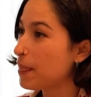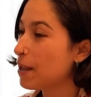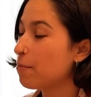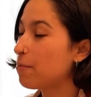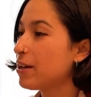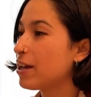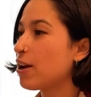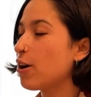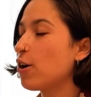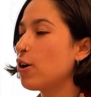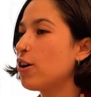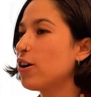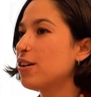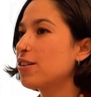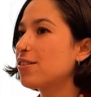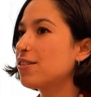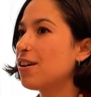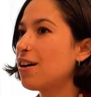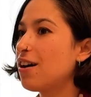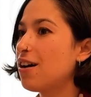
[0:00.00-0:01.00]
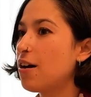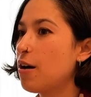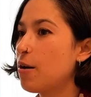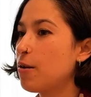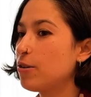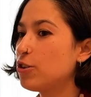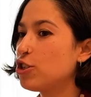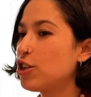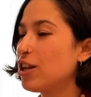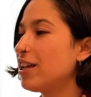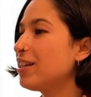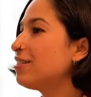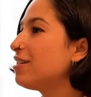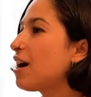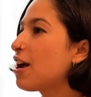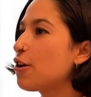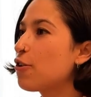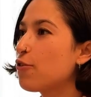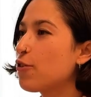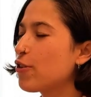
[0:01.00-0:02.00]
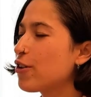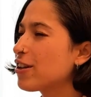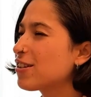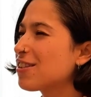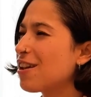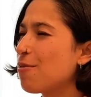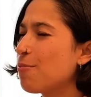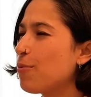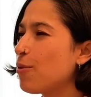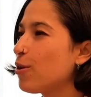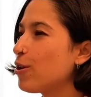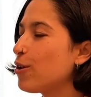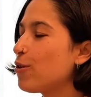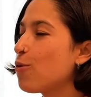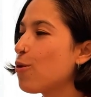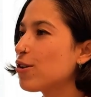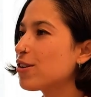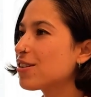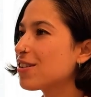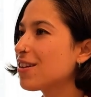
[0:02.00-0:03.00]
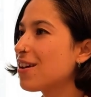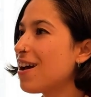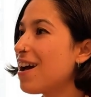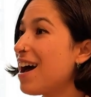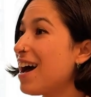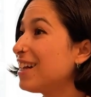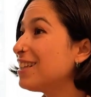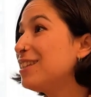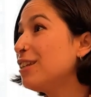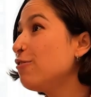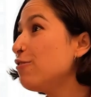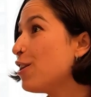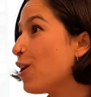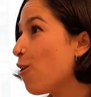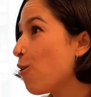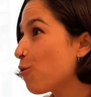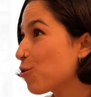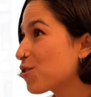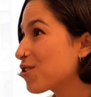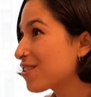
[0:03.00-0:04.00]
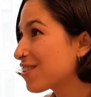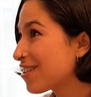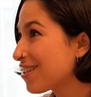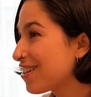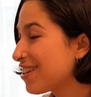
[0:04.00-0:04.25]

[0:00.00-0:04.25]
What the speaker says: Because Celentano, for example, was a TV host